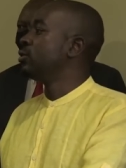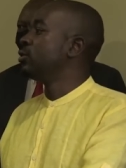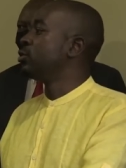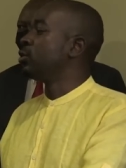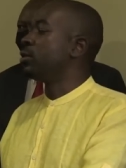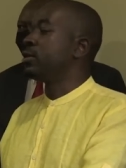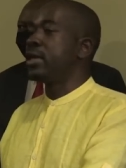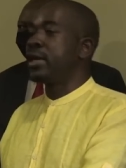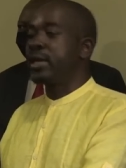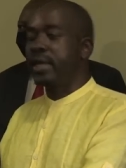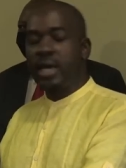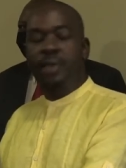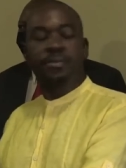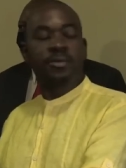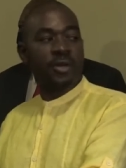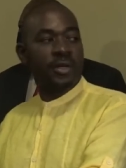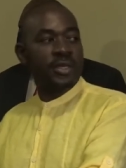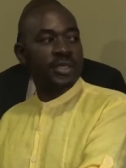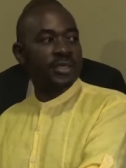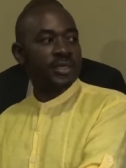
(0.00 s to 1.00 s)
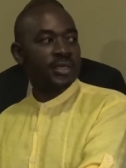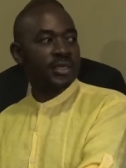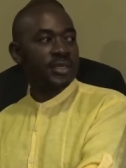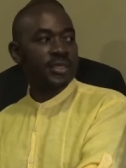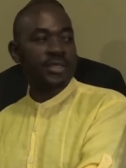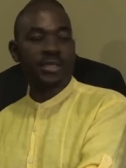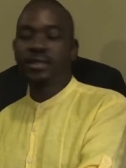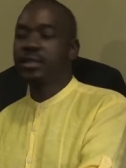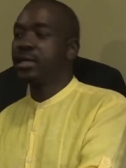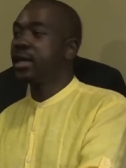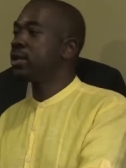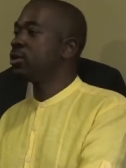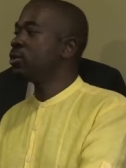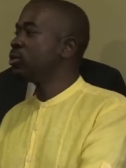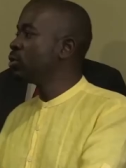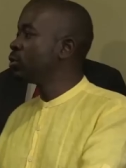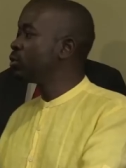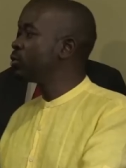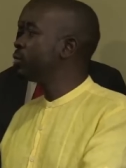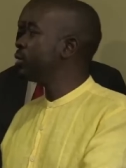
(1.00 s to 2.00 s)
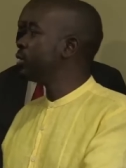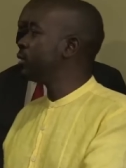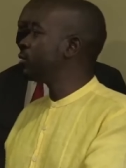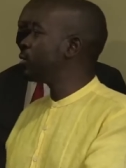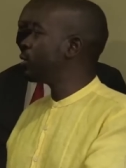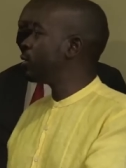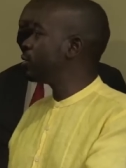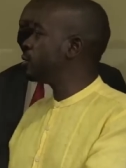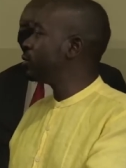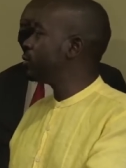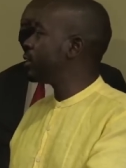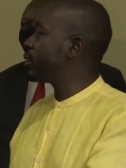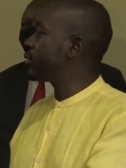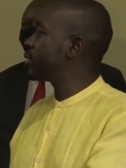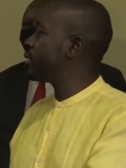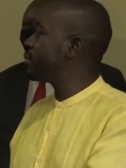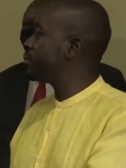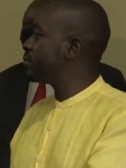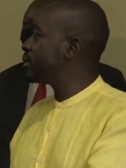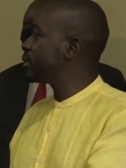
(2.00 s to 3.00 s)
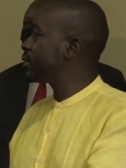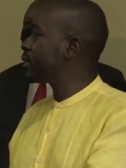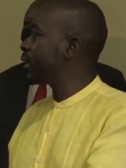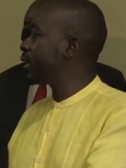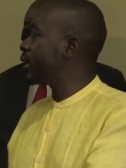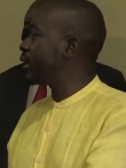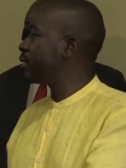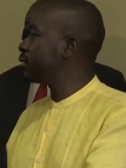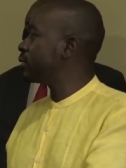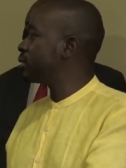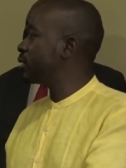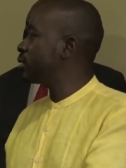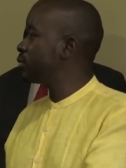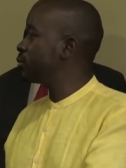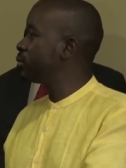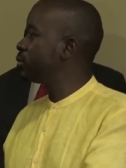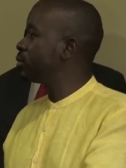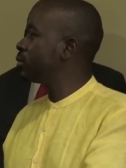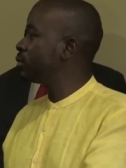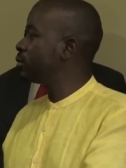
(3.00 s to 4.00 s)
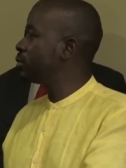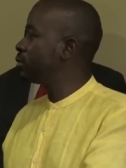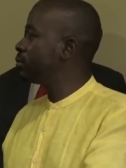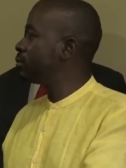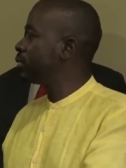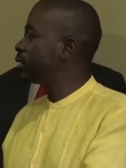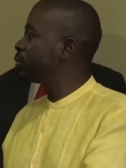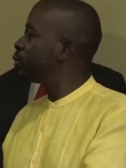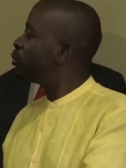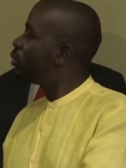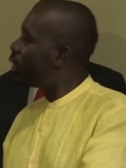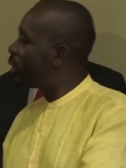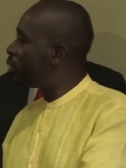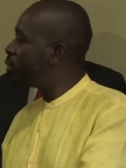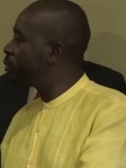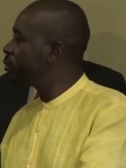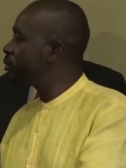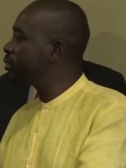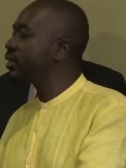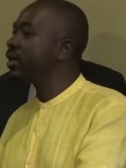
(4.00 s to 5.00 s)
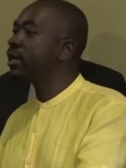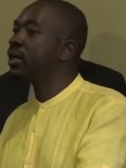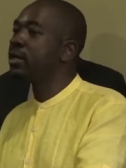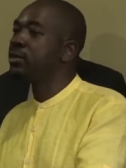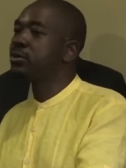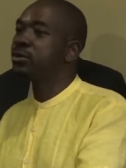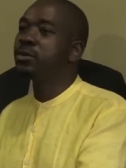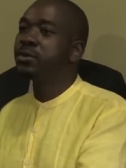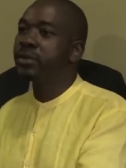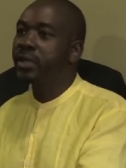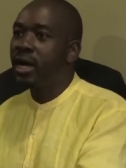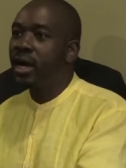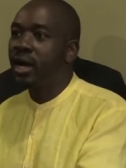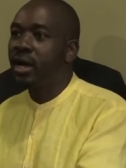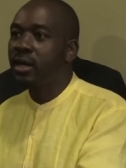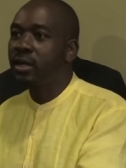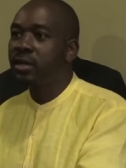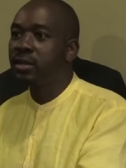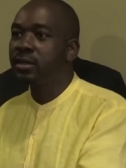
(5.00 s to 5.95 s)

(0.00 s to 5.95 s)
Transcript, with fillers: So they kept on insisting that, look, we know you as M D C Alliance. They said, but who are you to tell us who we are?